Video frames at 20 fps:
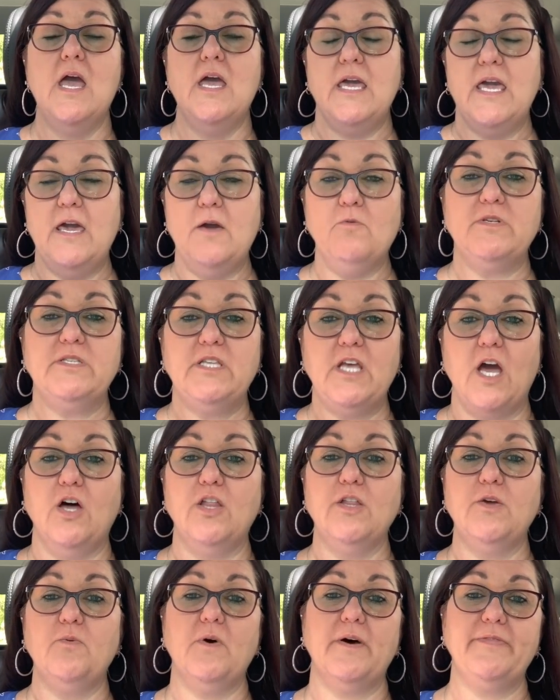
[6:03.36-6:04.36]
He was the
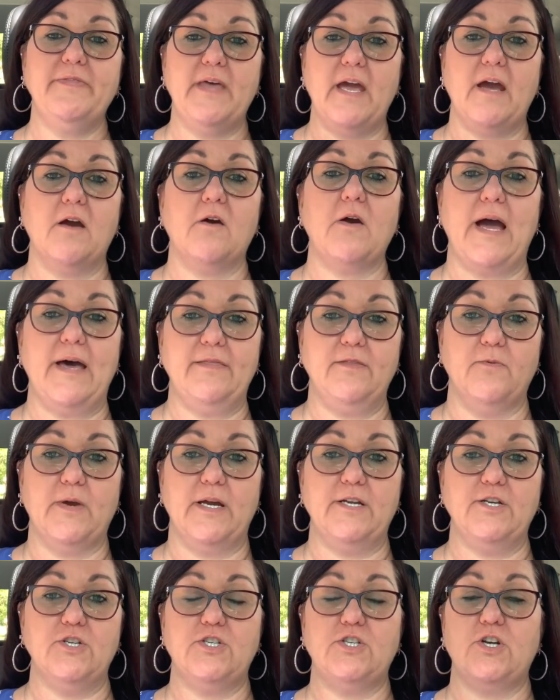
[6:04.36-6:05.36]
only one there on the
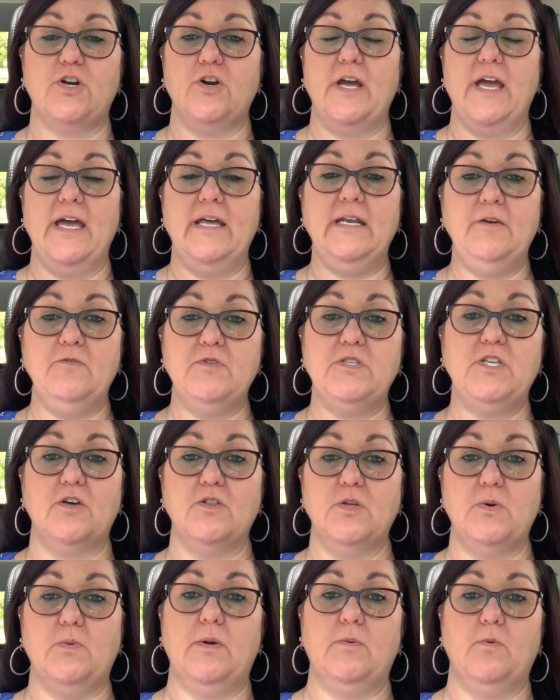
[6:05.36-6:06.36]
register, and he was the
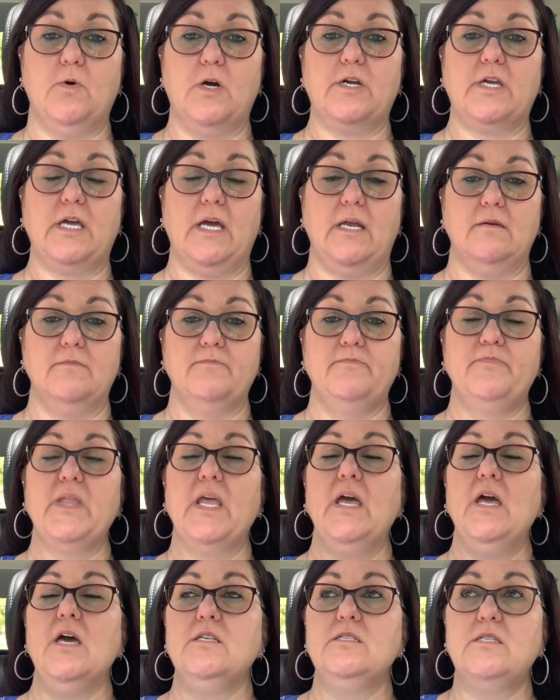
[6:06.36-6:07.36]
only one working.
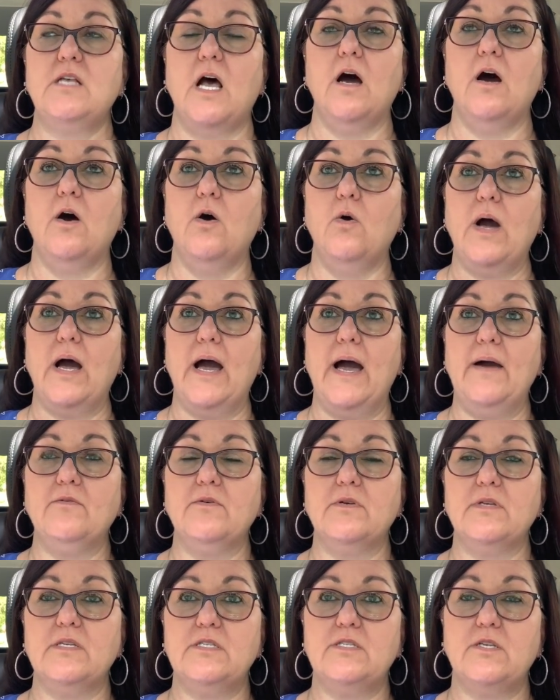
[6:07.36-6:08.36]
So
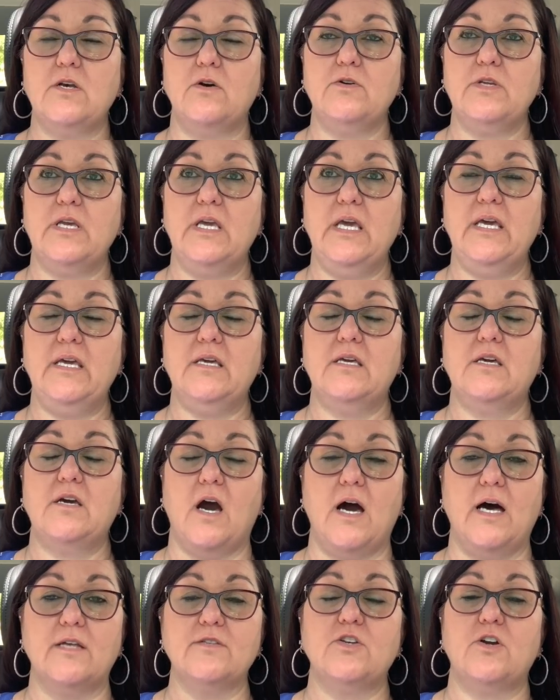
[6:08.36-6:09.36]
he
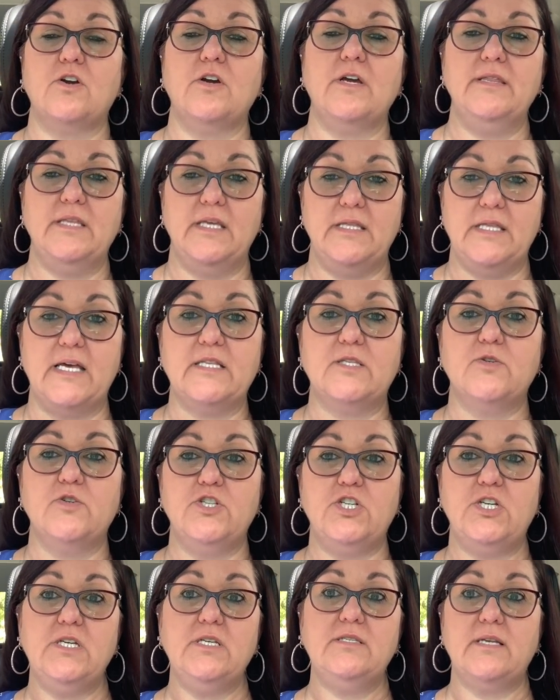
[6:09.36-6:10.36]
calls her, and then that's when
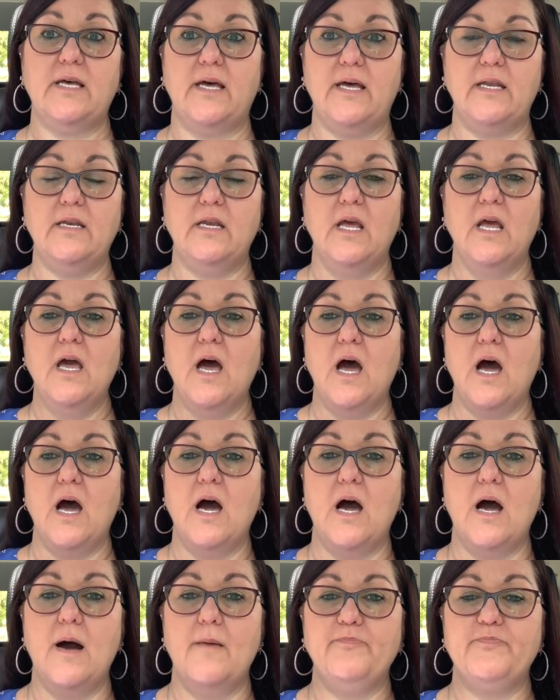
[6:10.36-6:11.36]
she said,
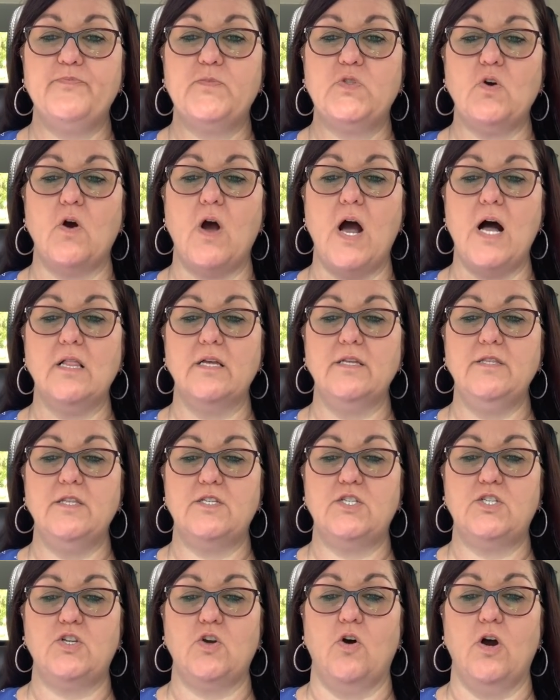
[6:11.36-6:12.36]
they're all in the
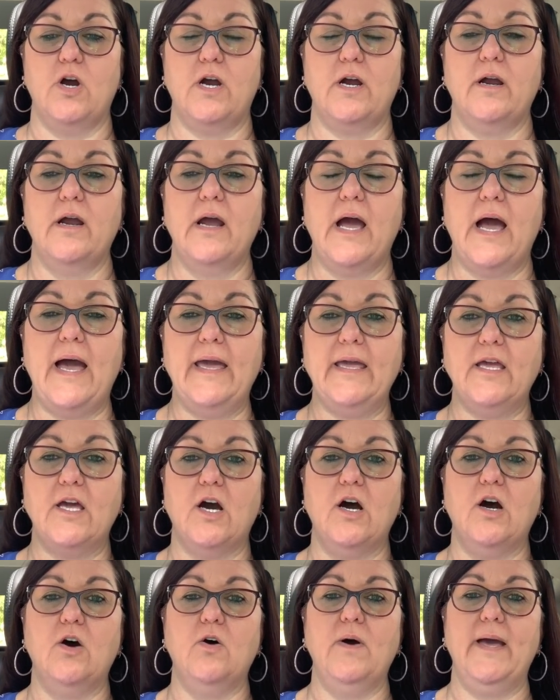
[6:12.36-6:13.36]
store. I
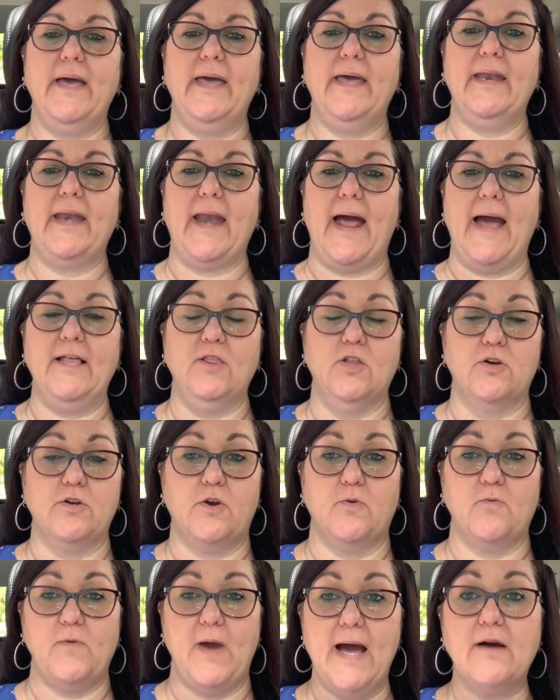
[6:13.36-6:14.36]
go and I
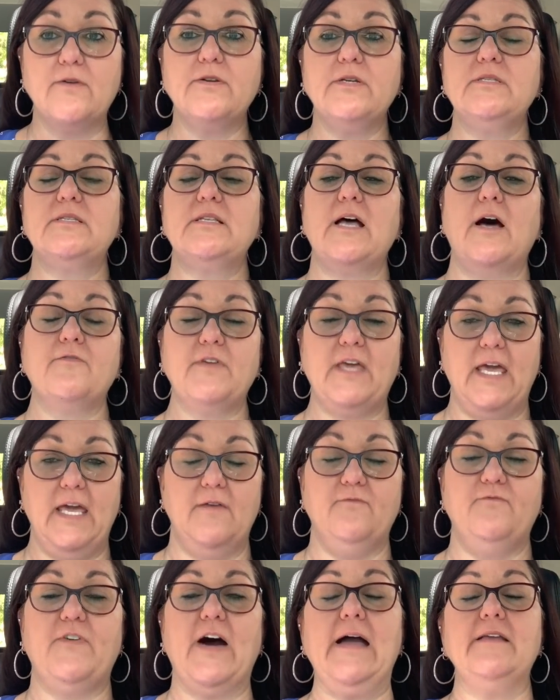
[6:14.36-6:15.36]
look around and stuff,
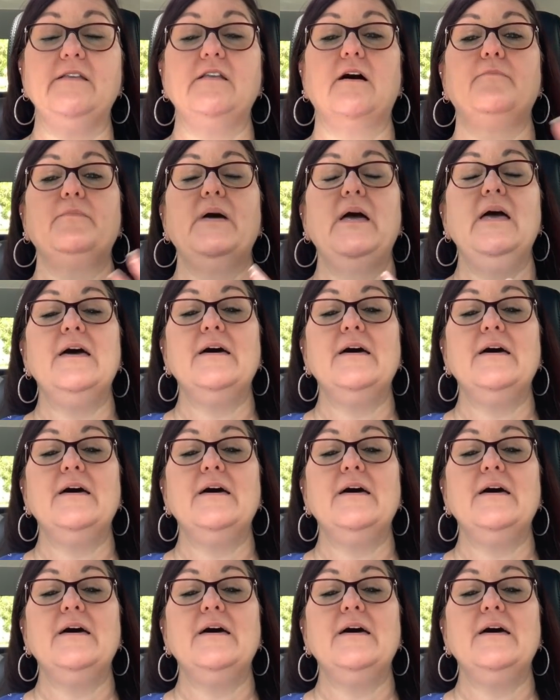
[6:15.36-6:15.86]
can't find them.